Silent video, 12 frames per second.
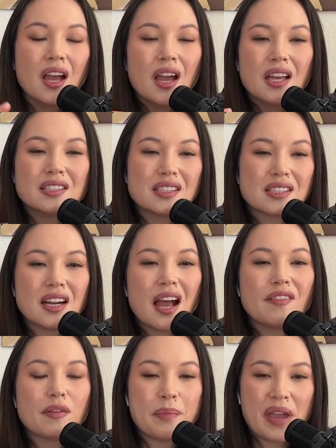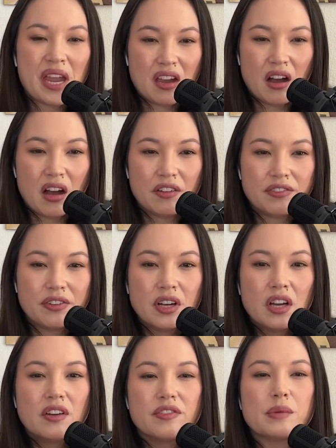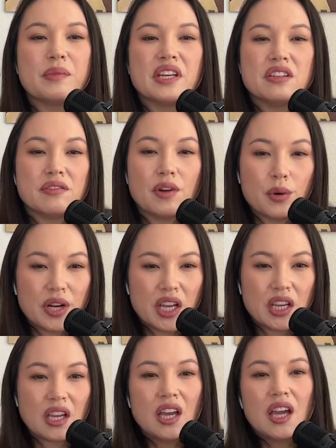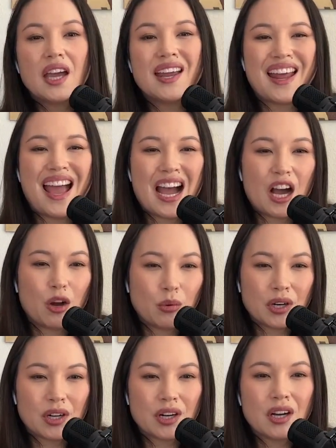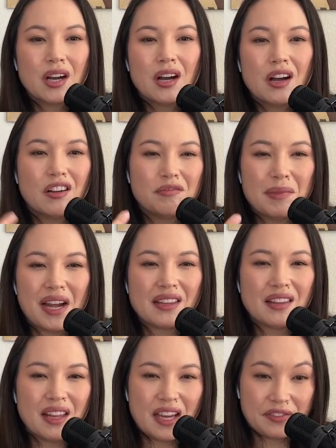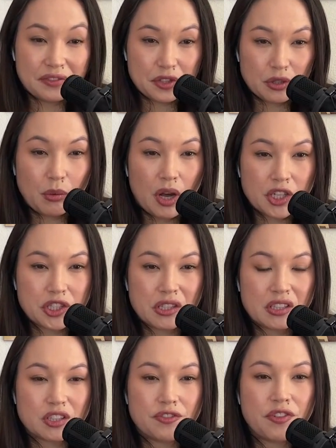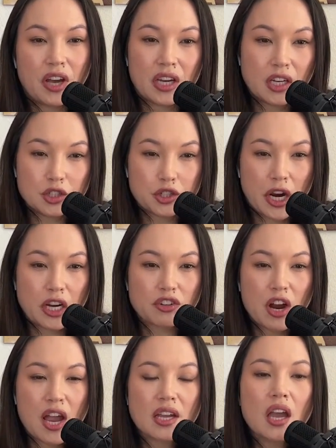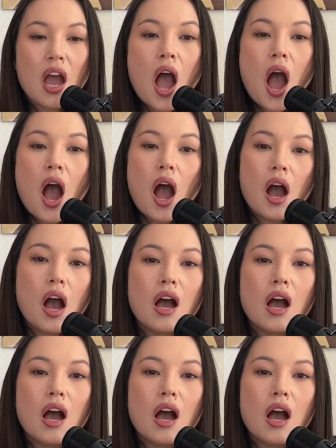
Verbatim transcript: is this gonna have a payoff? for me devoting an hour of my life to watching this fucking train wreck. No. Um,